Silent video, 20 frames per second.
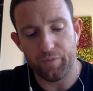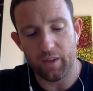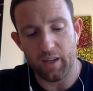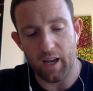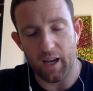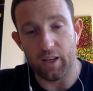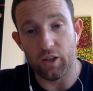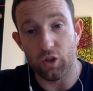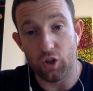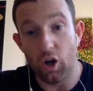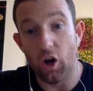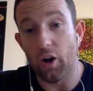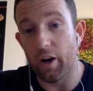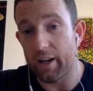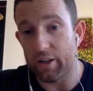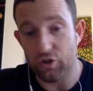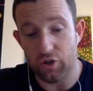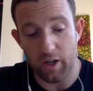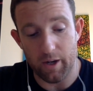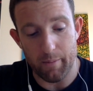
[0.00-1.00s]
yeah, you can't
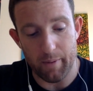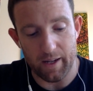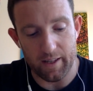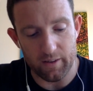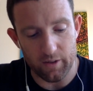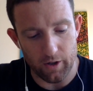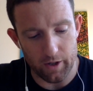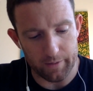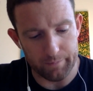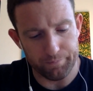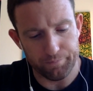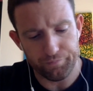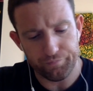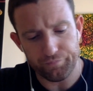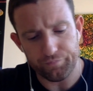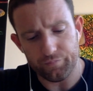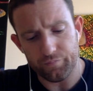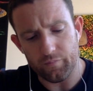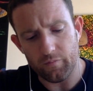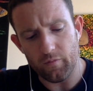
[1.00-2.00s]
have to on a bad diet.
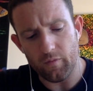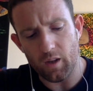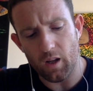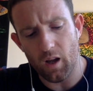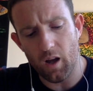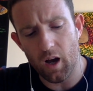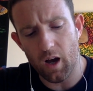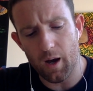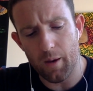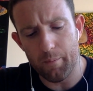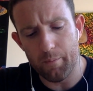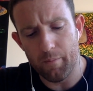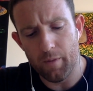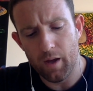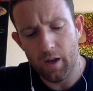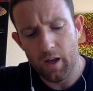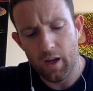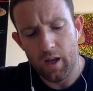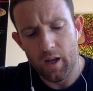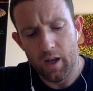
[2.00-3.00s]
Um,
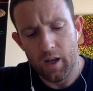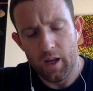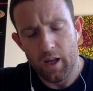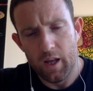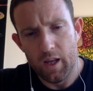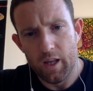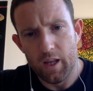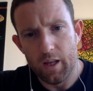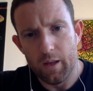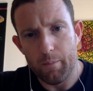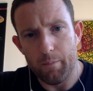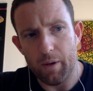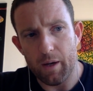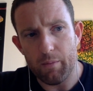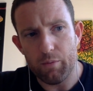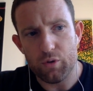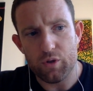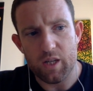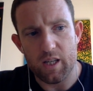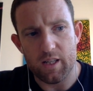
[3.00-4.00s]

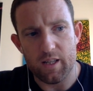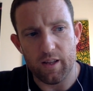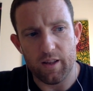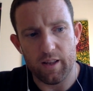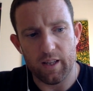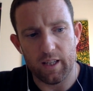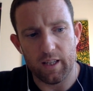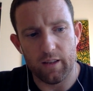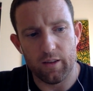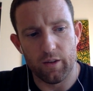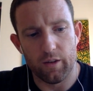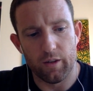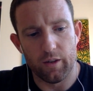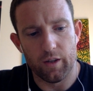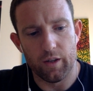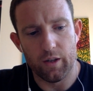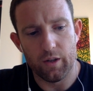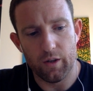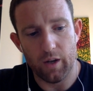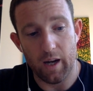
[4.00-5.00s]
people tend to think that,
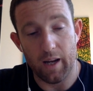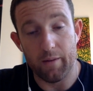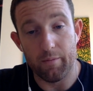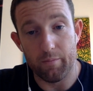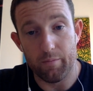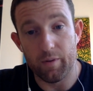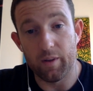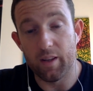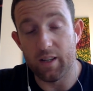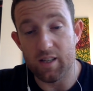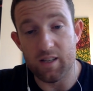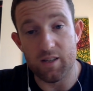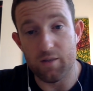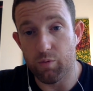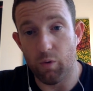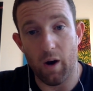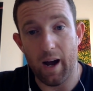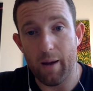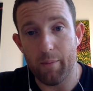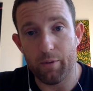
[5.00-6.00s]
and this is
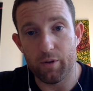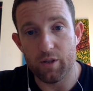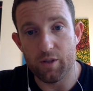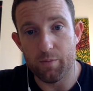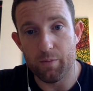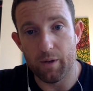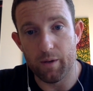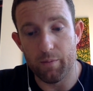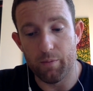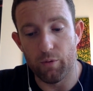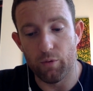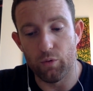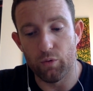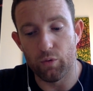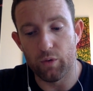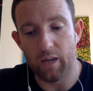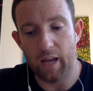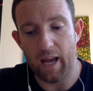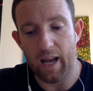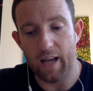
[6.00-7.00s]
what happens, people
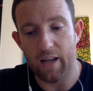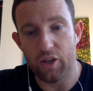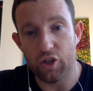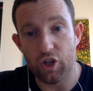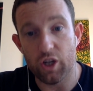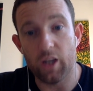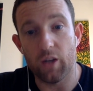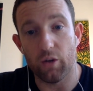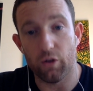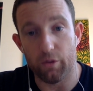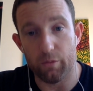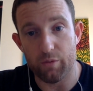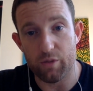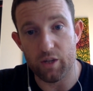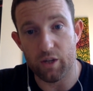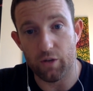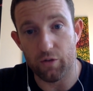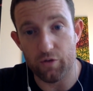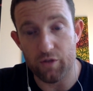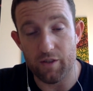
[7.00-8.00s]
can cheat on
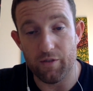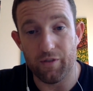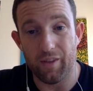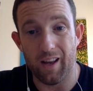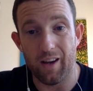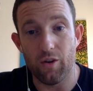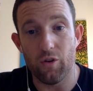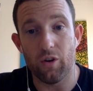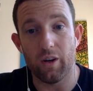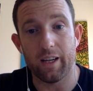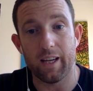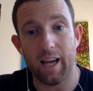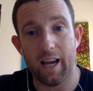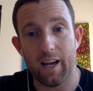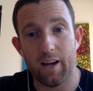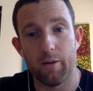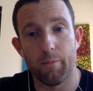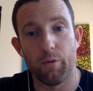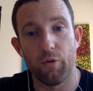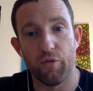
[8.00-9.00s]
themselves if they're not
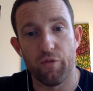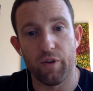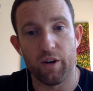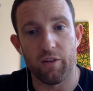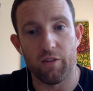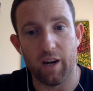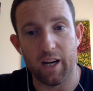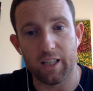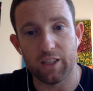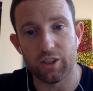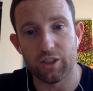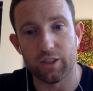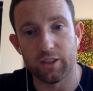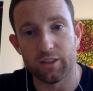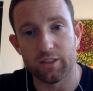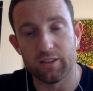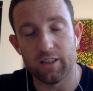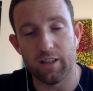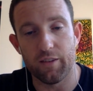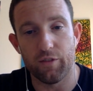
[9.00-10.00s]
accountable for their
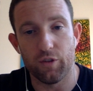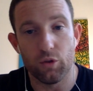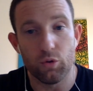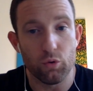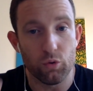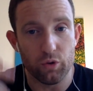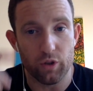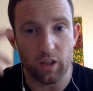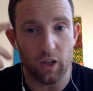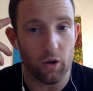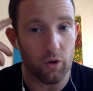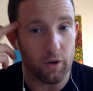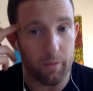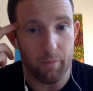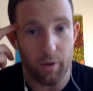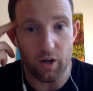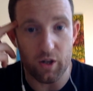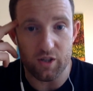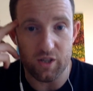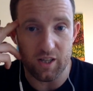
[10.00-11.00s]
actions. If you're the only
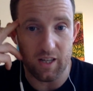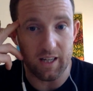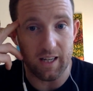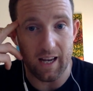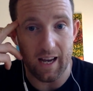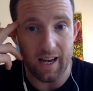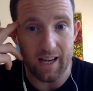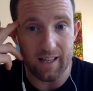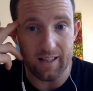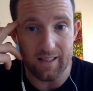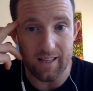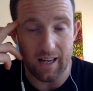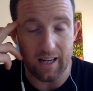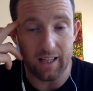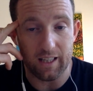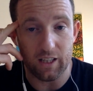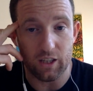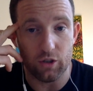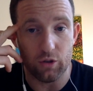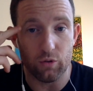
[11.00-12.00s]
person in your head
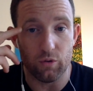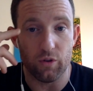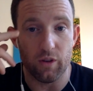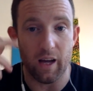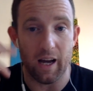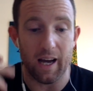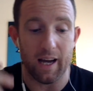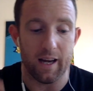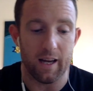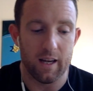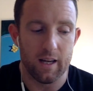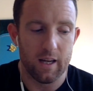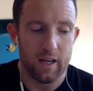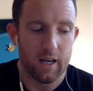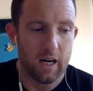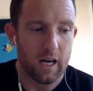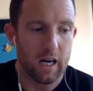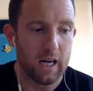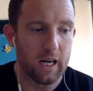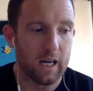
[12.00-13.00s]
telling you that,
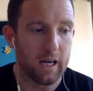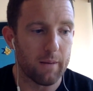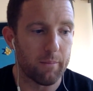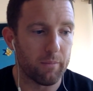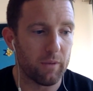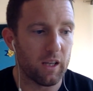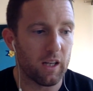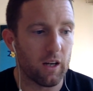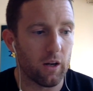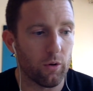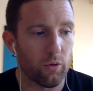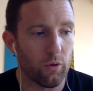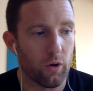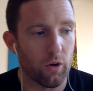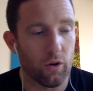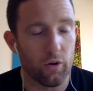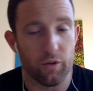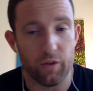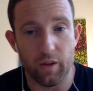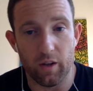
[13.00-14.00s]
um, you know,
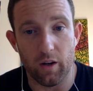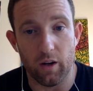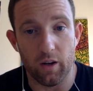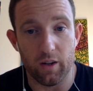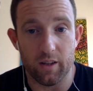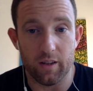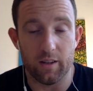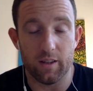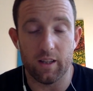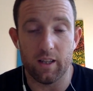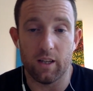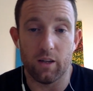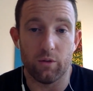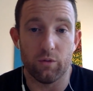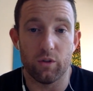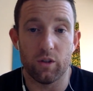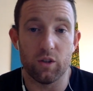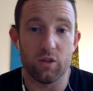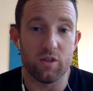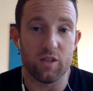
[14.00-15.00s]
or that I, you know,
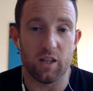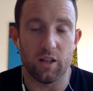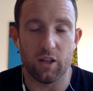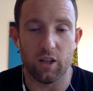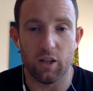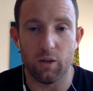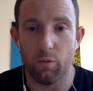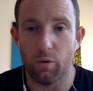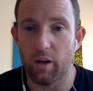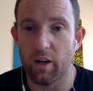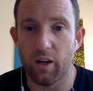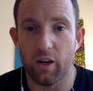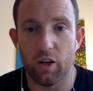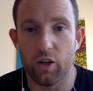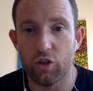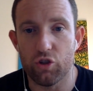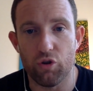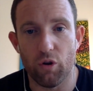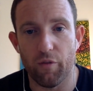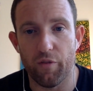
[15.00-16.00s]
you said that you wanted
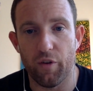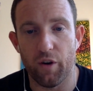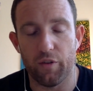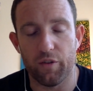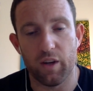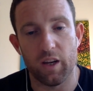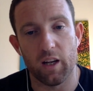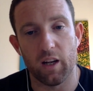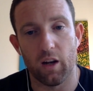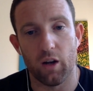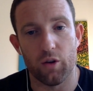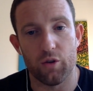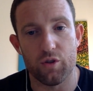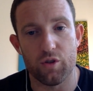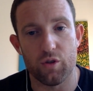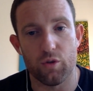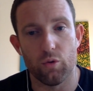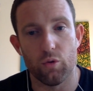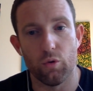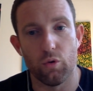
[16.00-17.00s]
to drop five
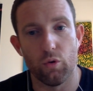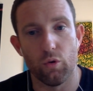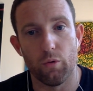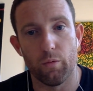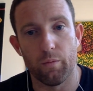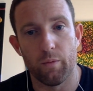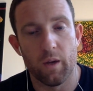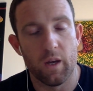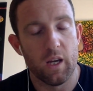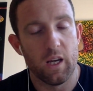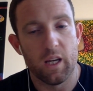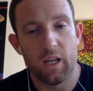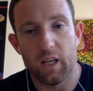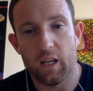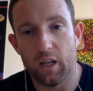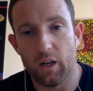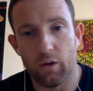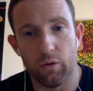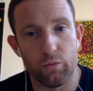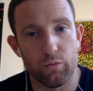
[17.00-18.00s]
kilos, or
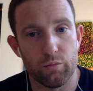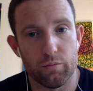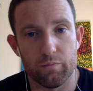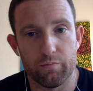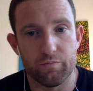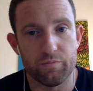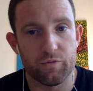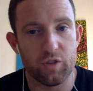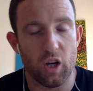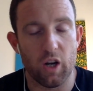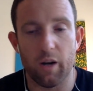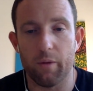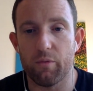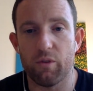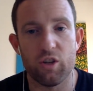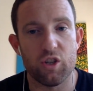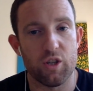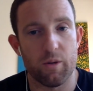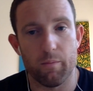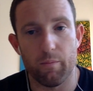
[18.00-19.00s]
you know, turn up to
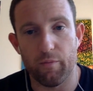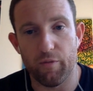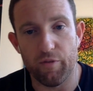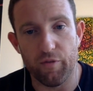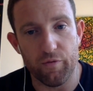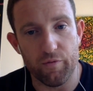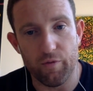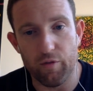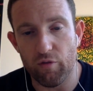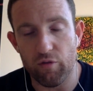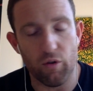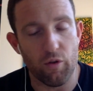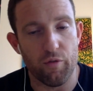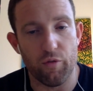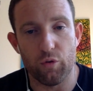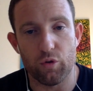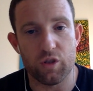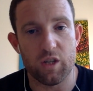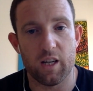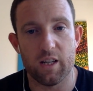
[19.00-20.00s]
the gym three or
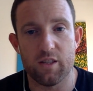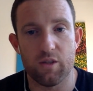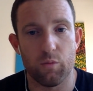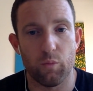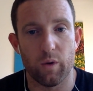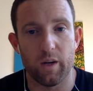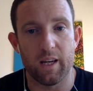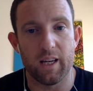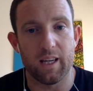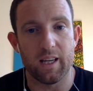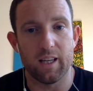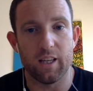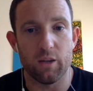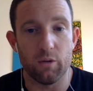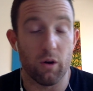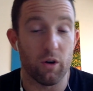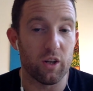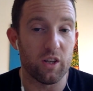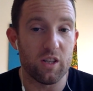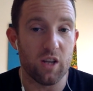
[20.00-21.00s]
four days a week, and
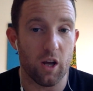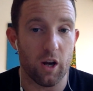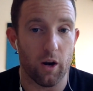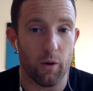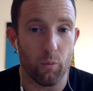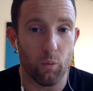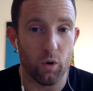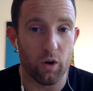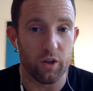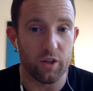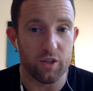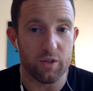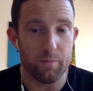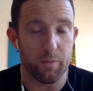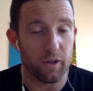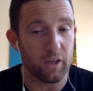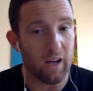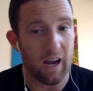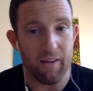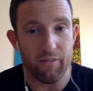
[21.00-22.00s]
you only turn up once,
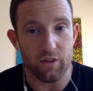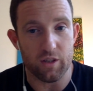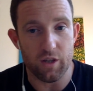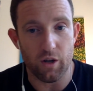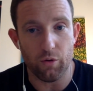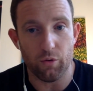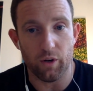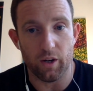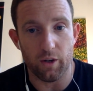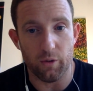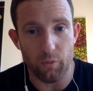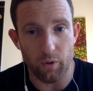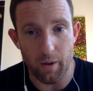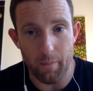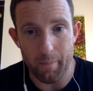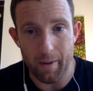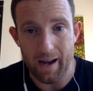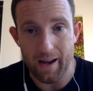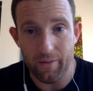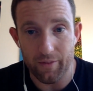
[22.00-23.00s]
but you haven't told anyone
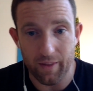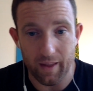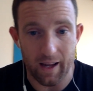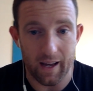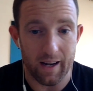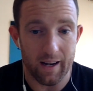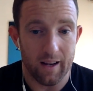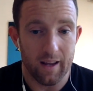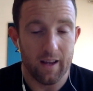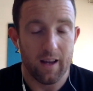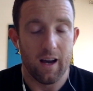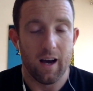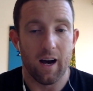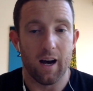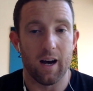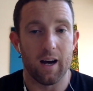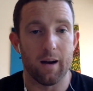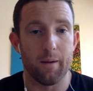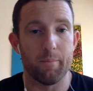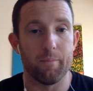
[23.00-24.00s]
about that.
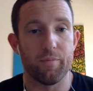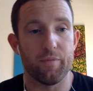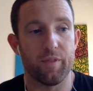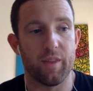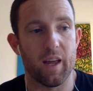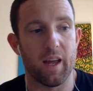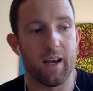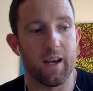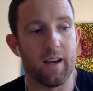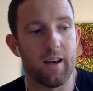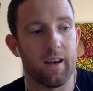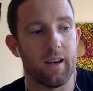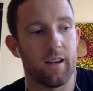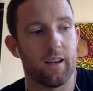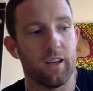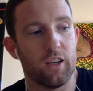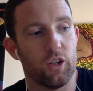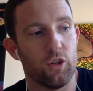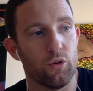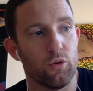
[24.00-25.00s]
Um, then
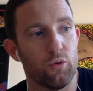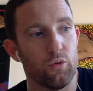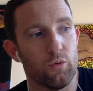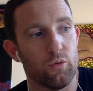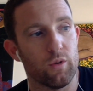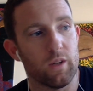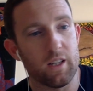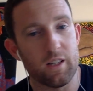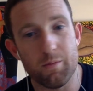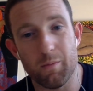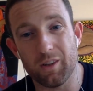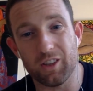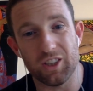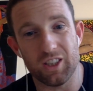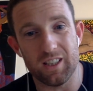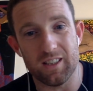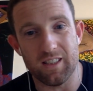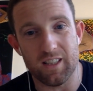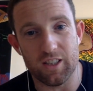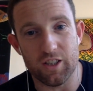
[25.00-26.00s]
you, it's much
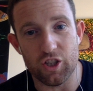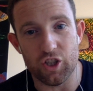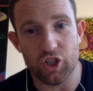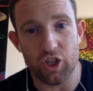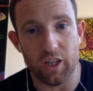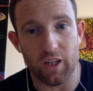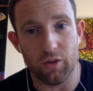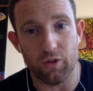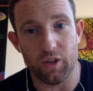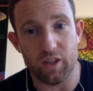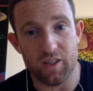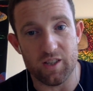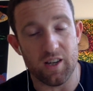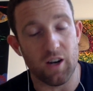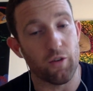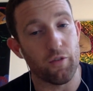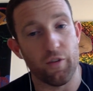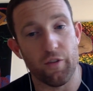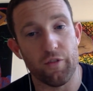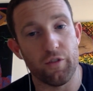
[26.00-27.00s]
easier to cheat on
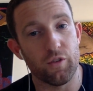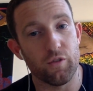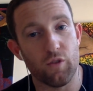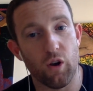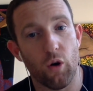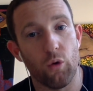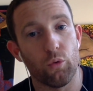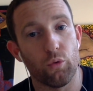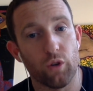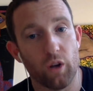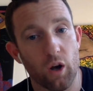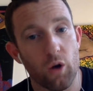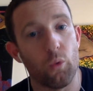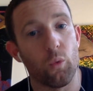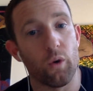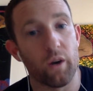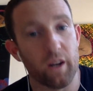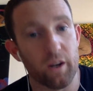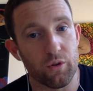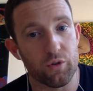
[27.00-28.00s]
yourself if you told no
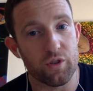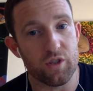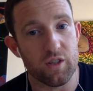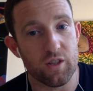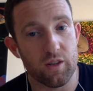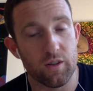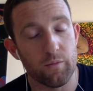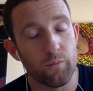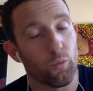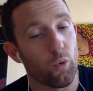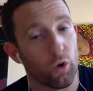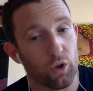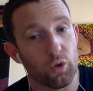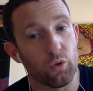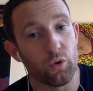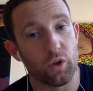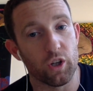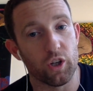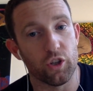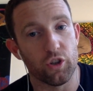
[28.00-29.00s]
one else what
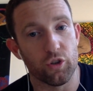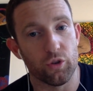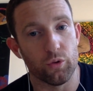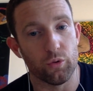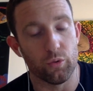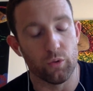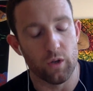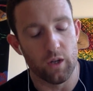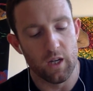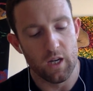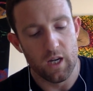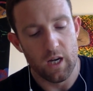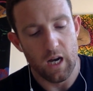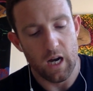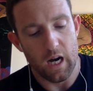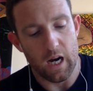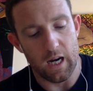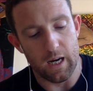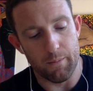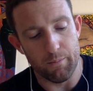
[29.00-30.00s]
you're going to do.
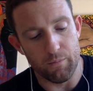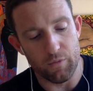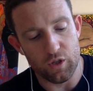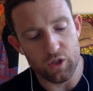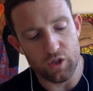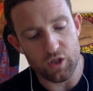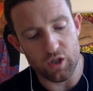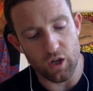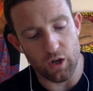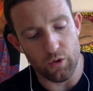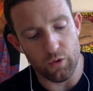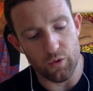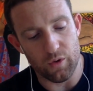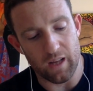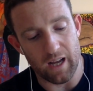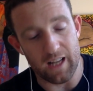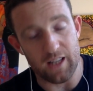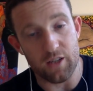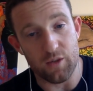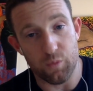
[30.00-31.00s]
Um, so
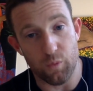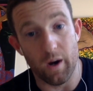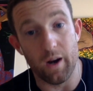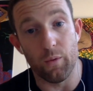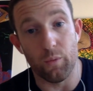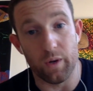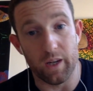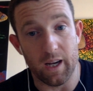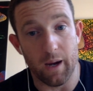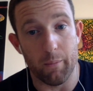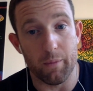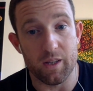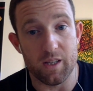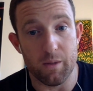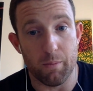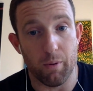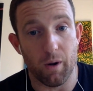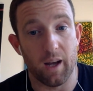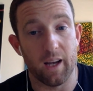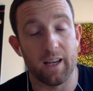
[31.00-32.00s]
that's where we come into
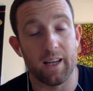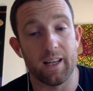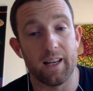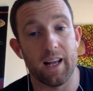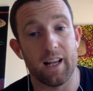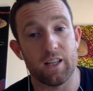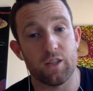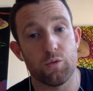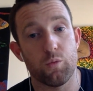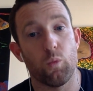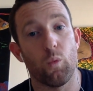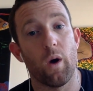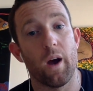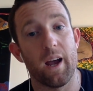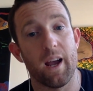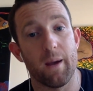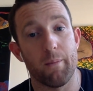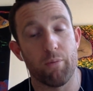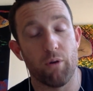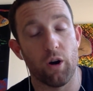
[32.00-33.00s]
play, and that's
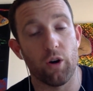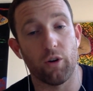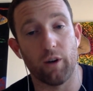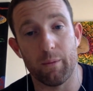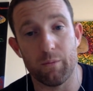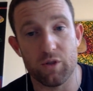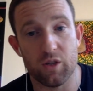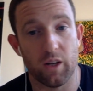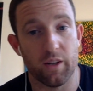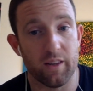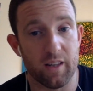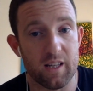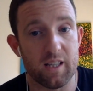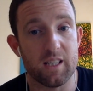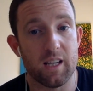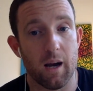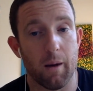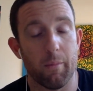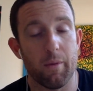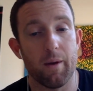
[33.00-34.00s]
where programs like this
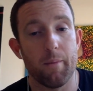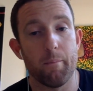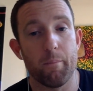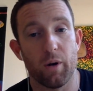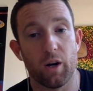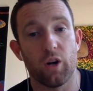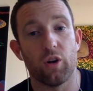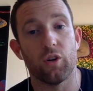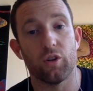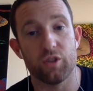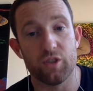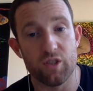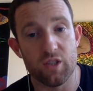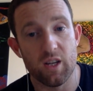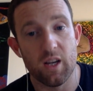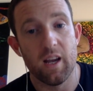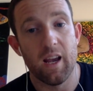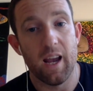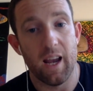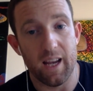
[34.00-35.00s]
come in because
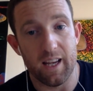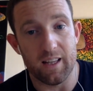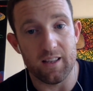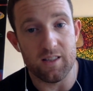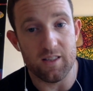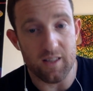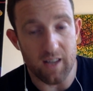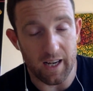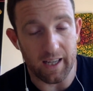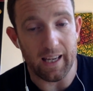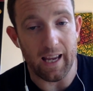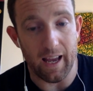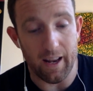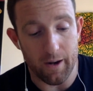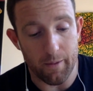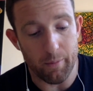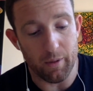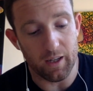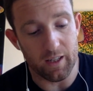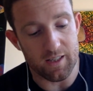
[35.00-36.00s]
it's
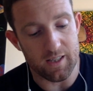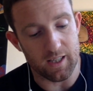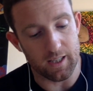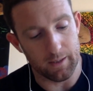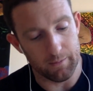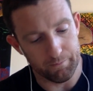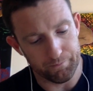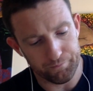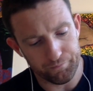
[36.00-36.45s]
accountability.